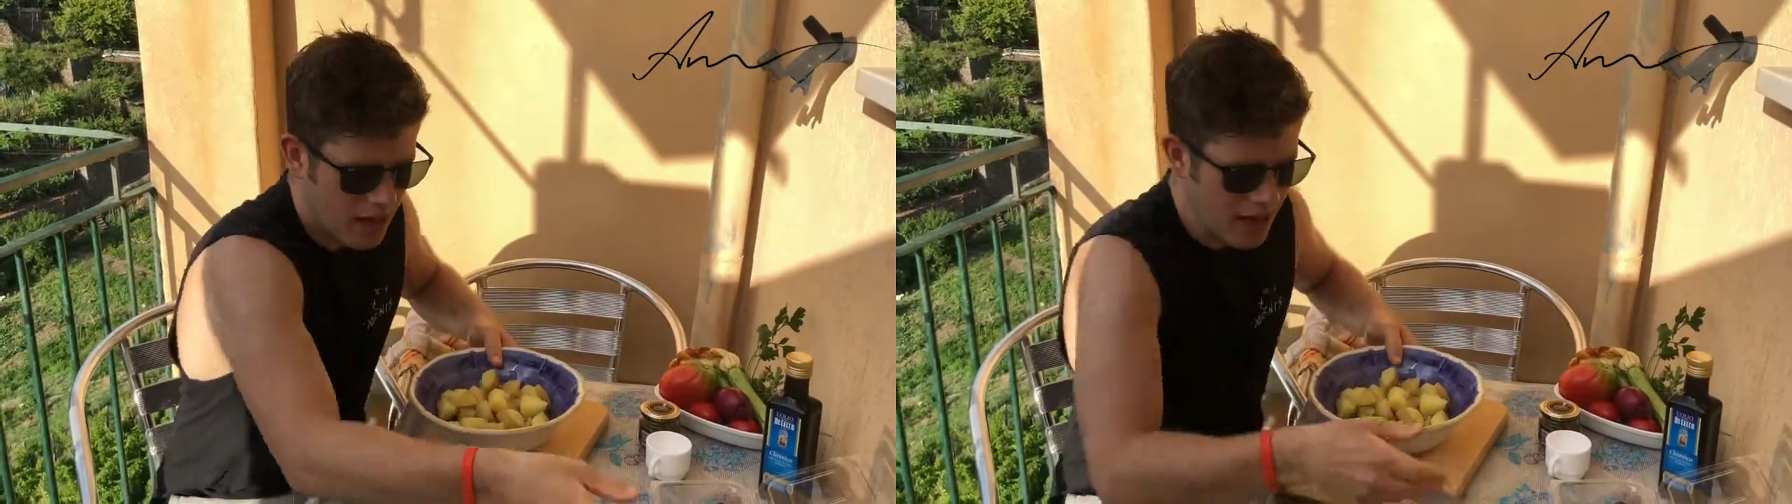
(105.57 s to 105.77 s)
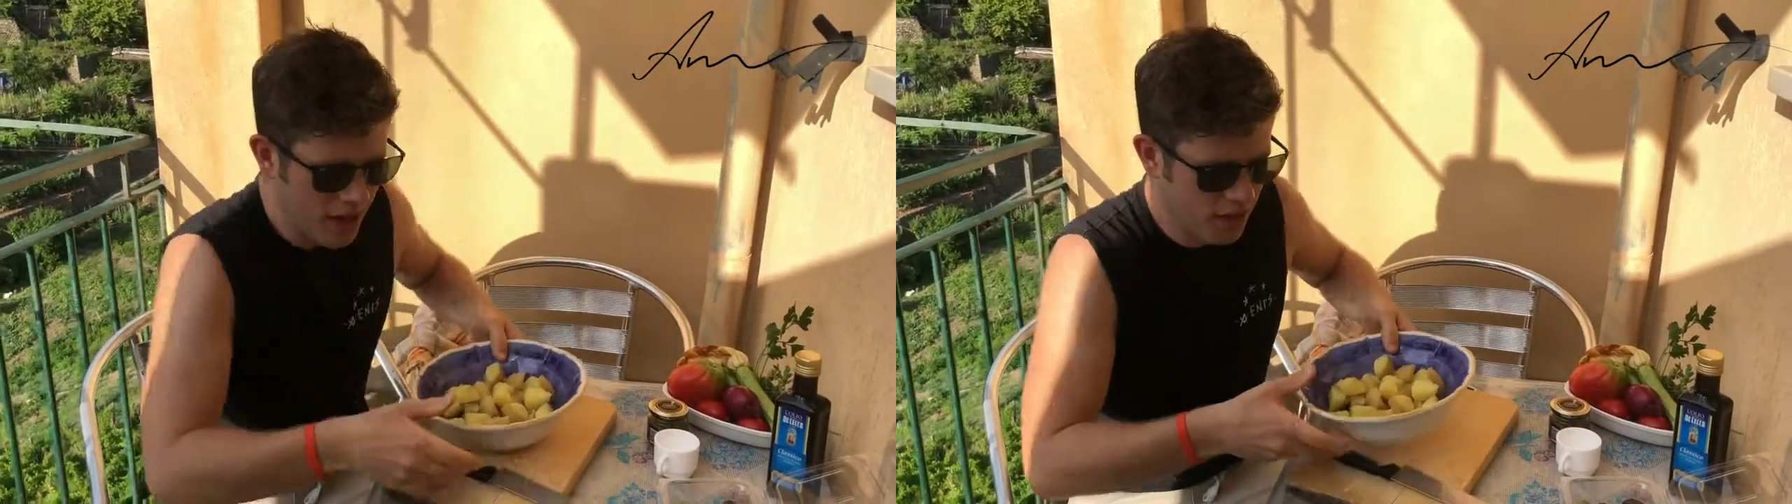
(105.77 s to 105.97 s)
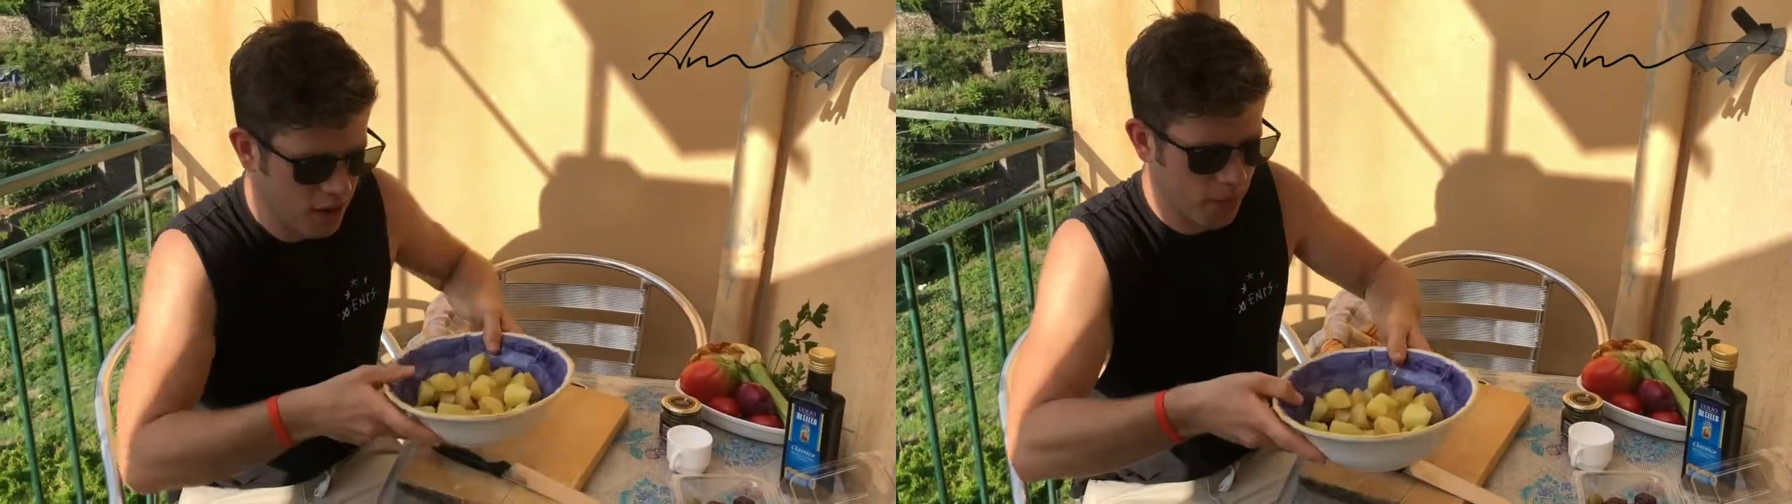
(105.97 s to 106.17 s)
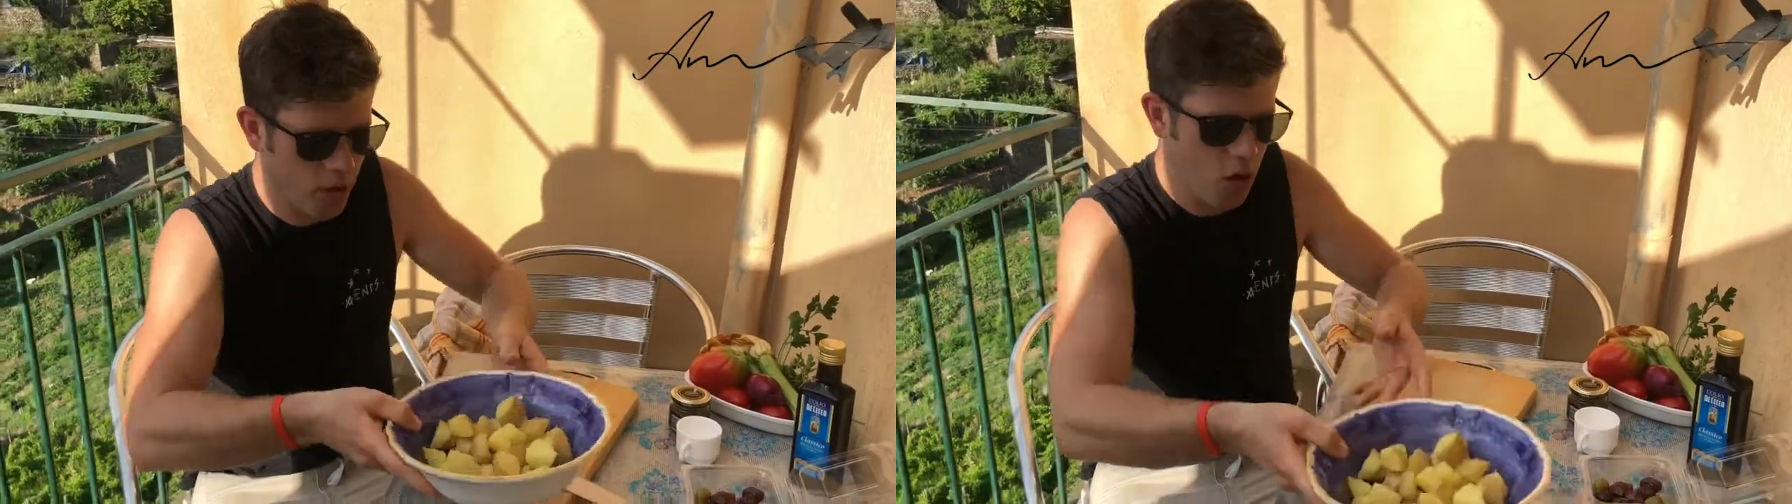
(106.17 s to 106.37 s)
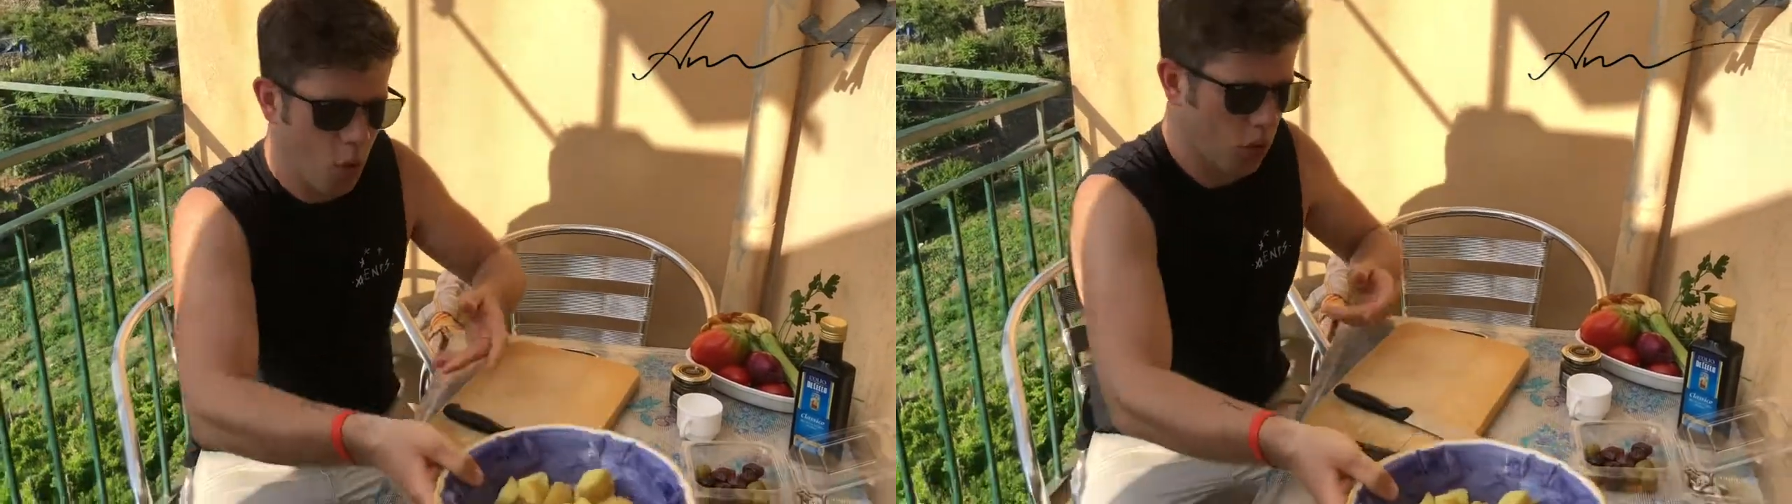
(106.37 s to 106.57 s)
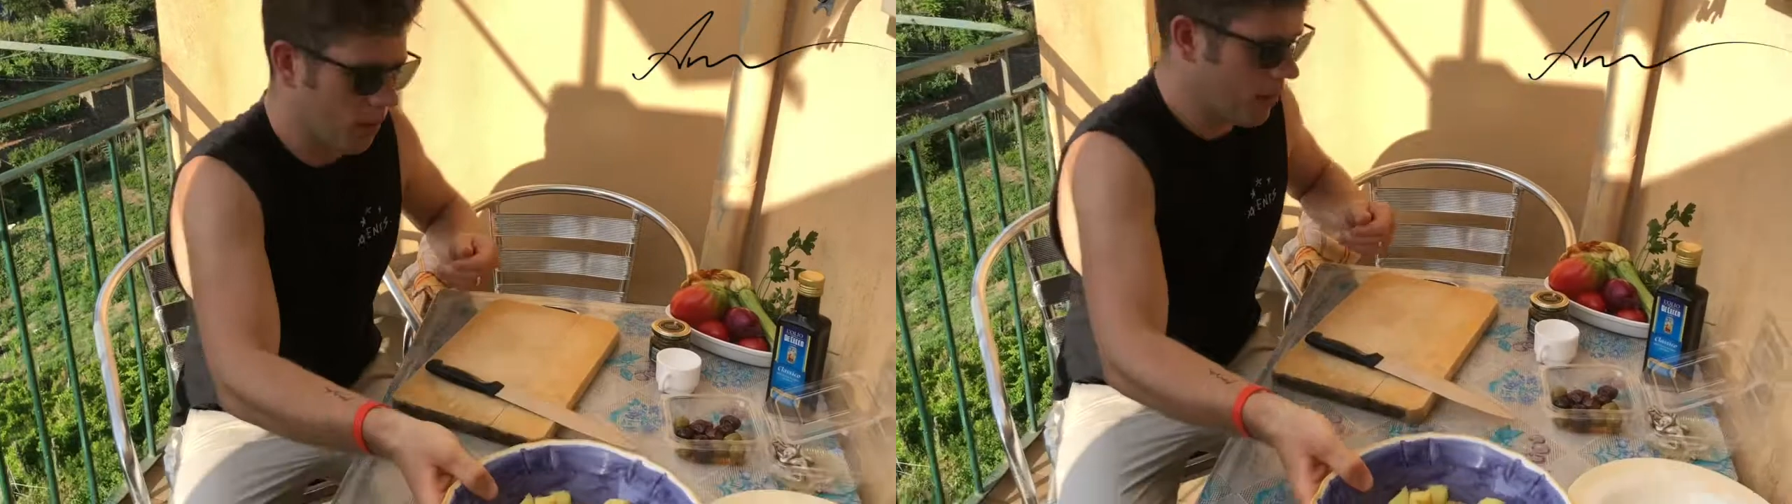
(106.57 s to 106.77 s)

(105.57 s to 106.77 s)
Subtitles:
Next up, what I'm